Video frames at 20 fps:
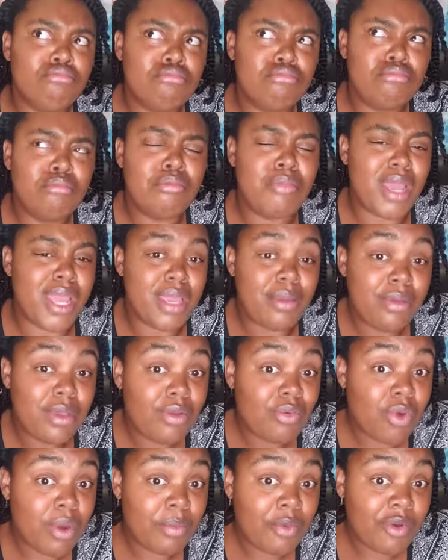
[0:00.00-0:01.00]
maybe
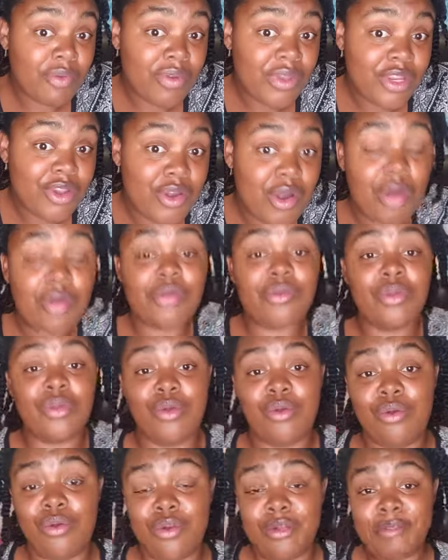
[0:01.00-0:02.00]
one more video to
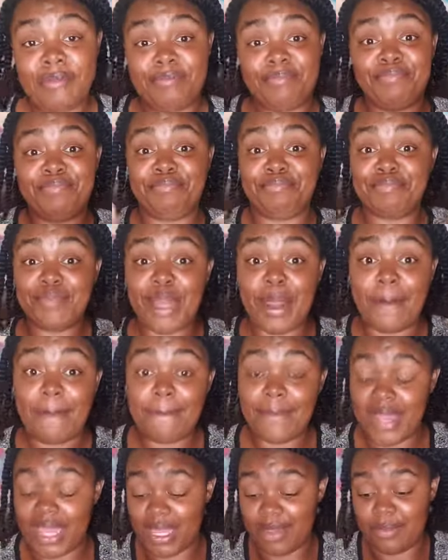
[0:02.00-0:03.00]
record.
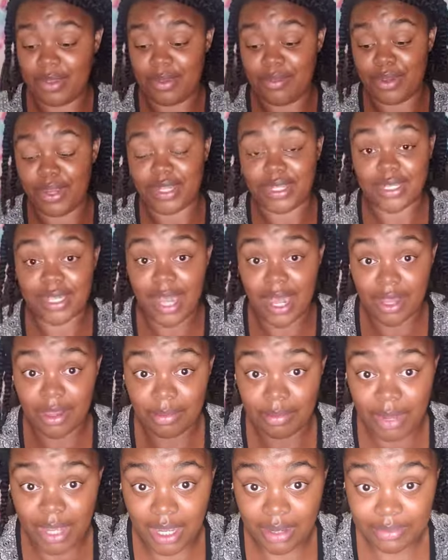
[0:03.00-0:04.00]
Maybe, because
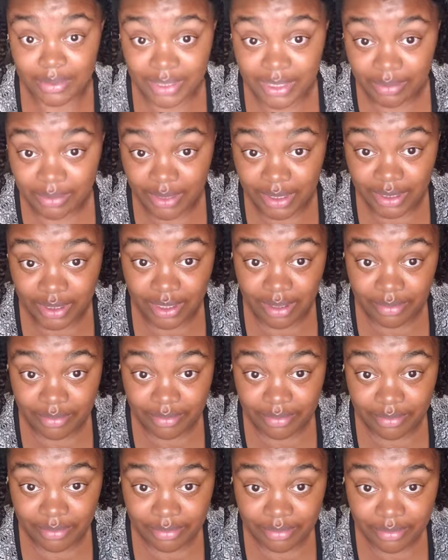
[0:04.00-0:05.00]
ColourPop sent me
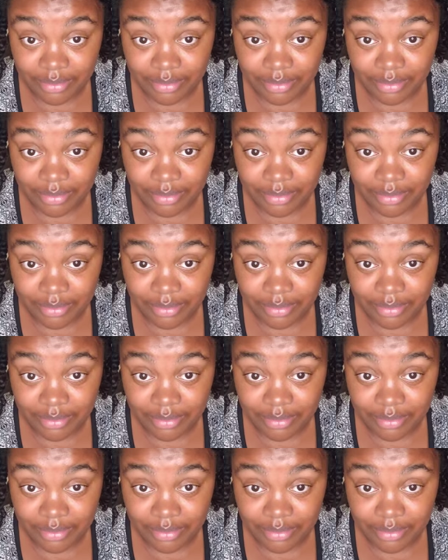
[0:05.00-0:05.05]
something